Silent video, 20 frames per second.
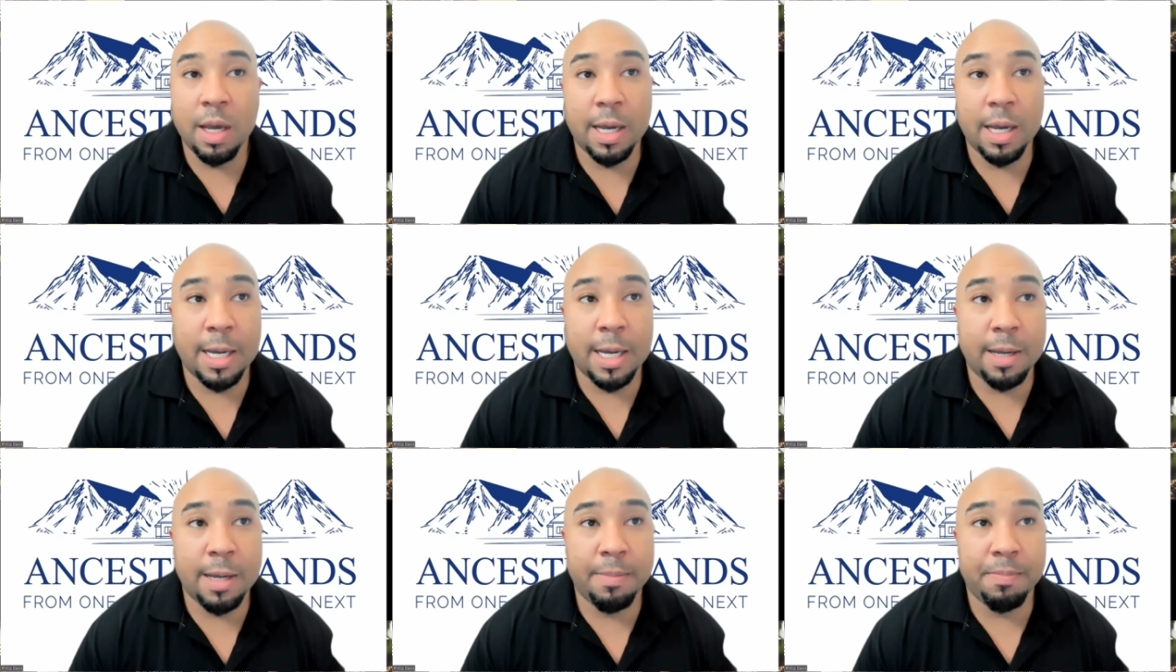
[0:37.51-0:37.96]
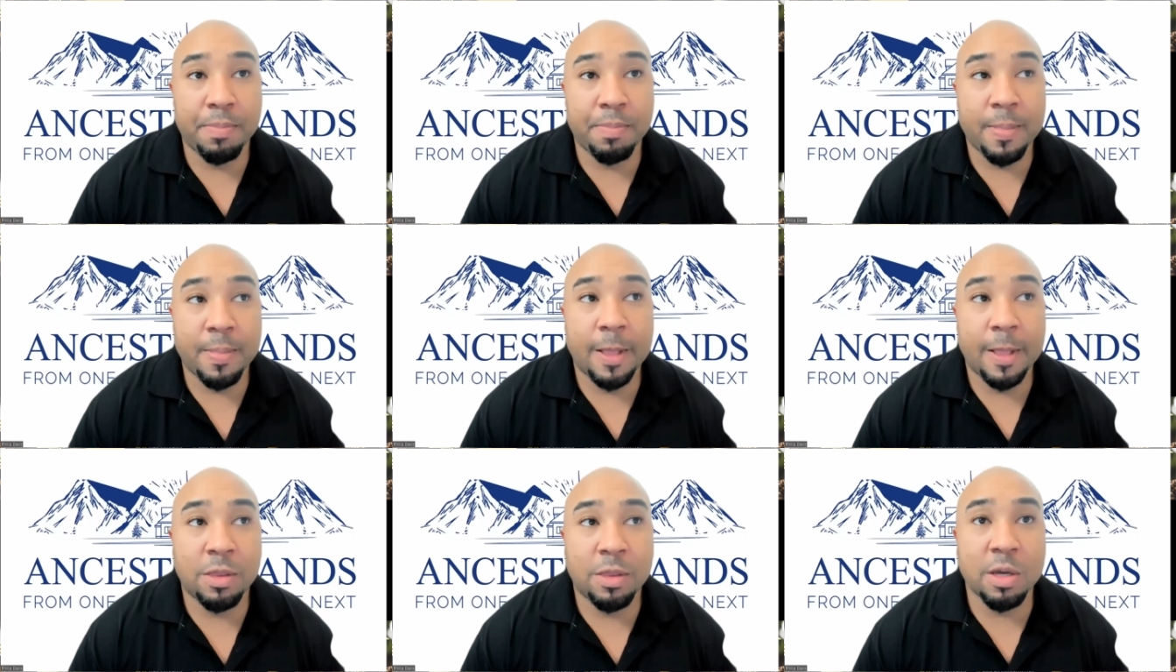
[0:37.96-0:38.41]
Um,
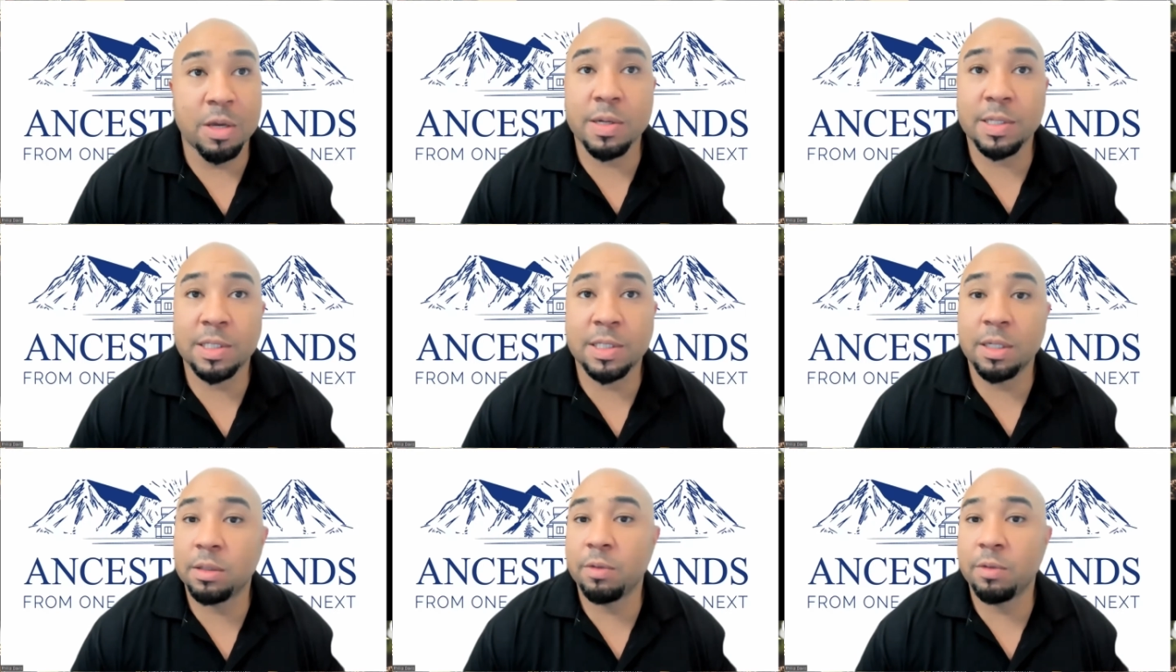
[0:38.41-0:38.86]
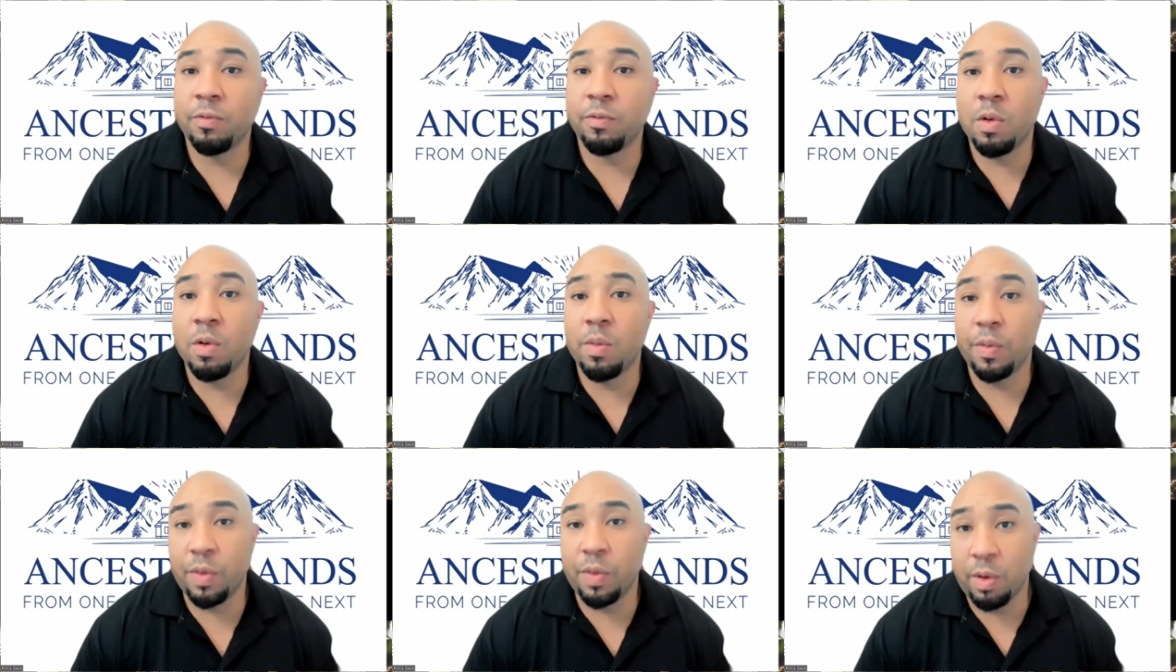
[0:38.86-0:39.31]
there is nothing
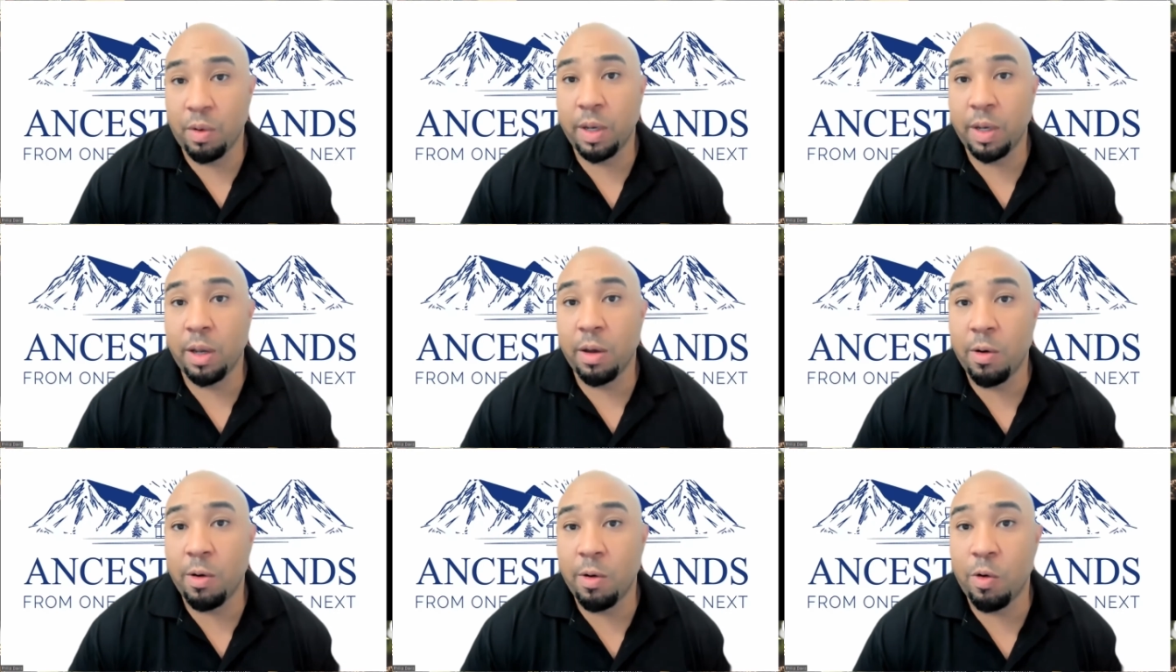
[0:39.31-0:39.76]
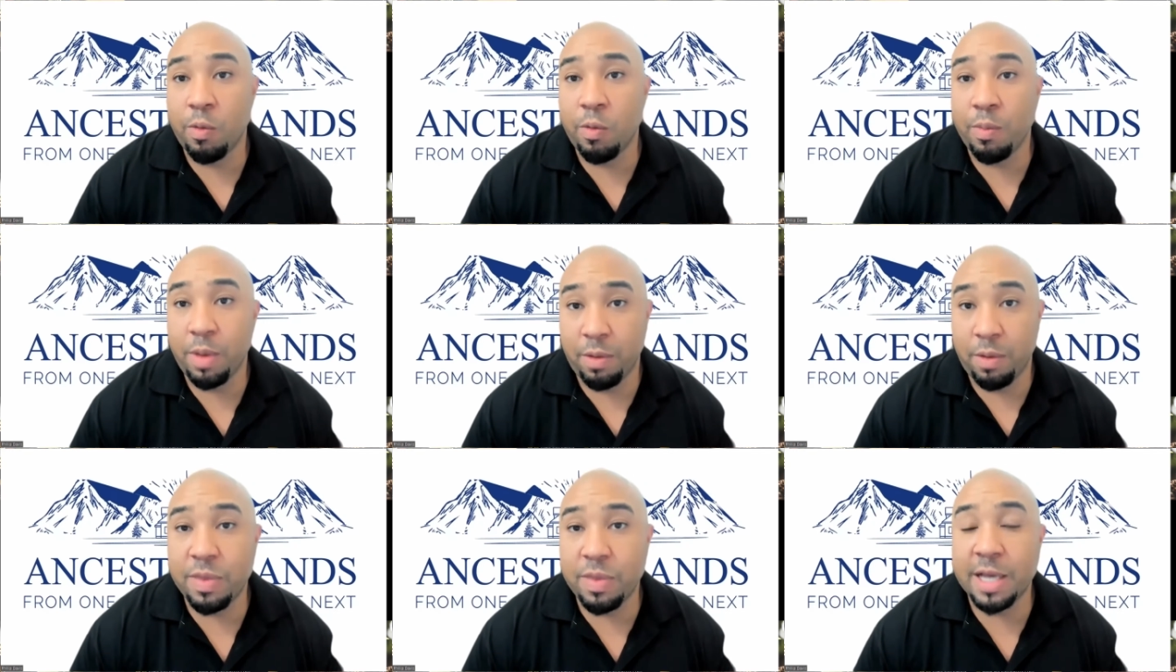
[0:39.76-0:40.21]
wrong with owning a
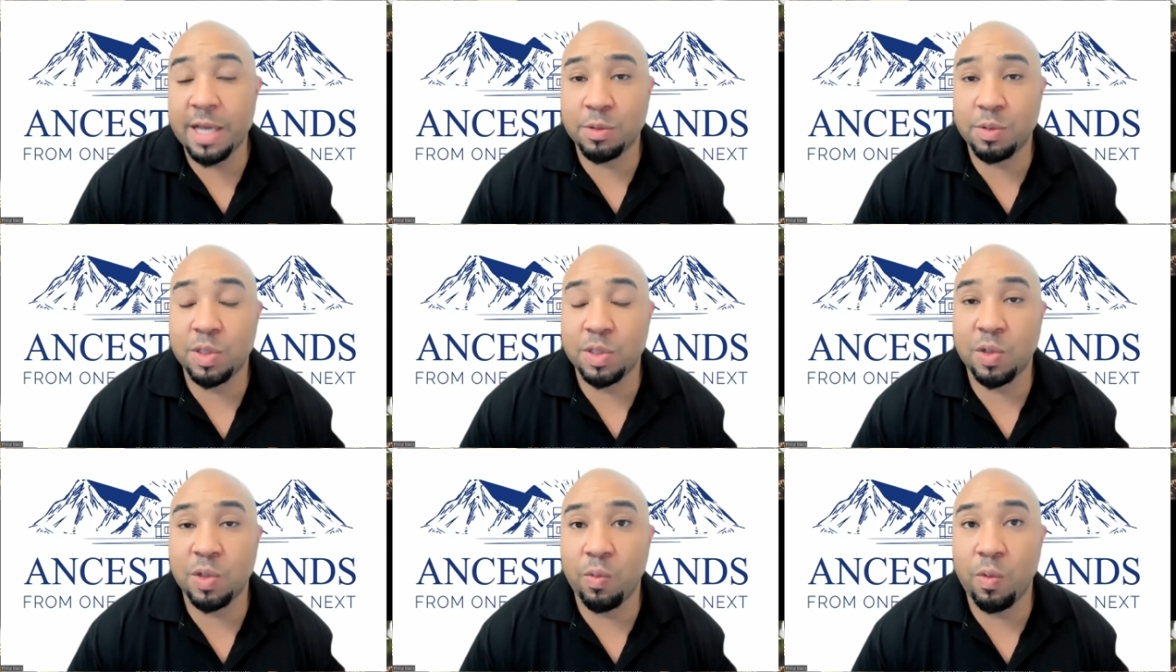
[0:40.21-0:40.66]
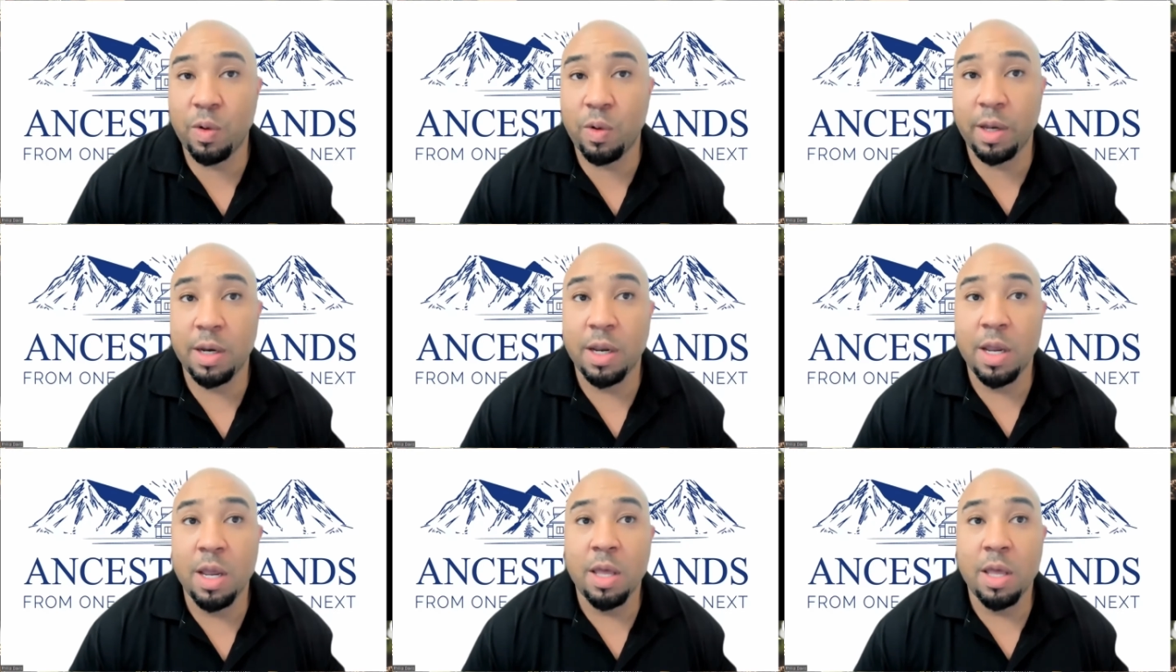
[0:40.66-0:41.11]
home if that's what you
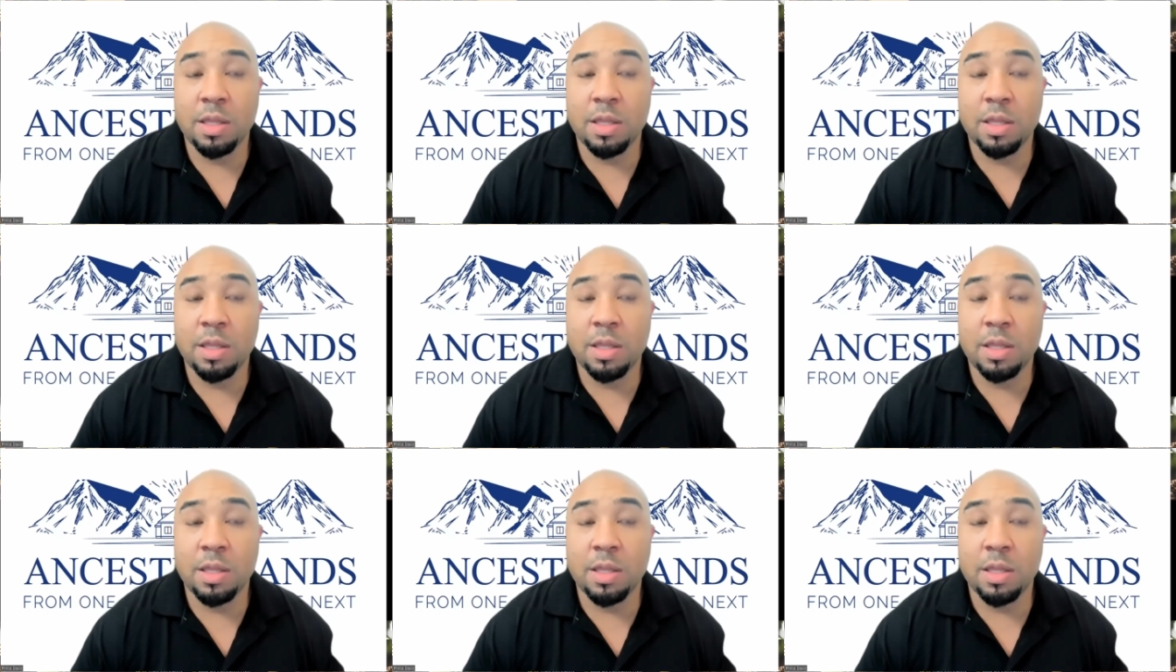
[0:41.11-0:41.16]
want.